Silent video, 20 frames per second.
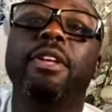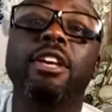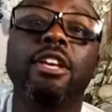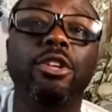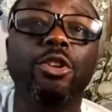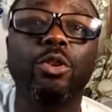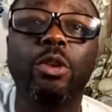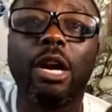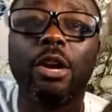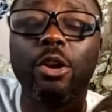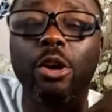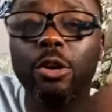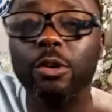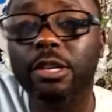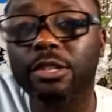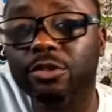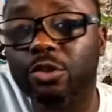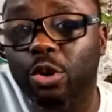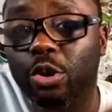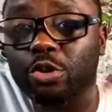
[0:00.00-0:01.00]
You can
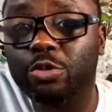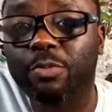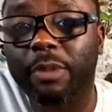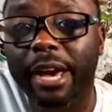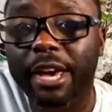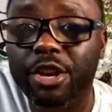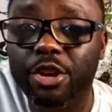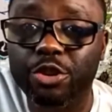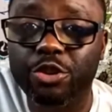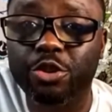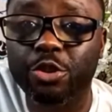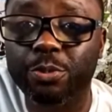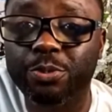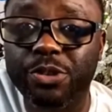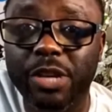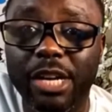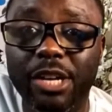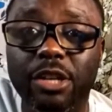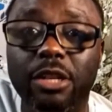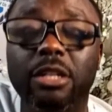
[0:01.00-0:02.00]
always go to my YouTube
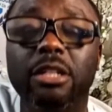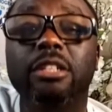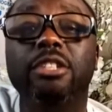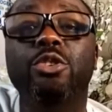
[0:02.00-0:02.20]
channel.